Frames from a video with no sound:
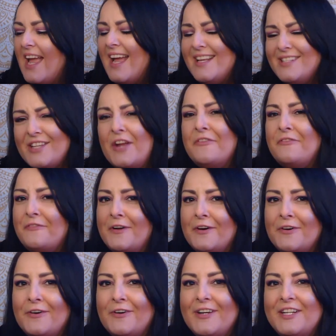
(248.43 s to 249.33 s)
as I
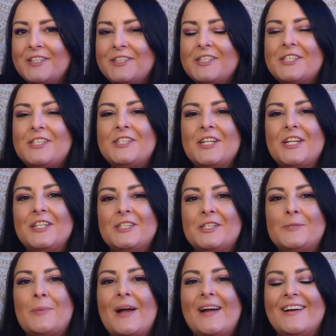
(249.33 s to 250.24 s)
feel ins
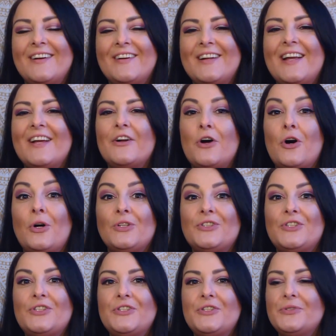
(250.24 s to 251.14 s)
inspired and
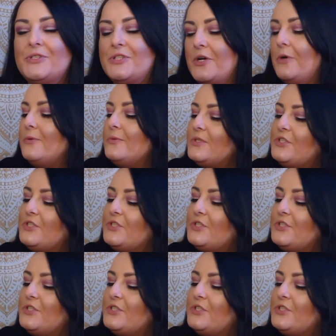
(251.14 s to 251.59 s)
called to do so.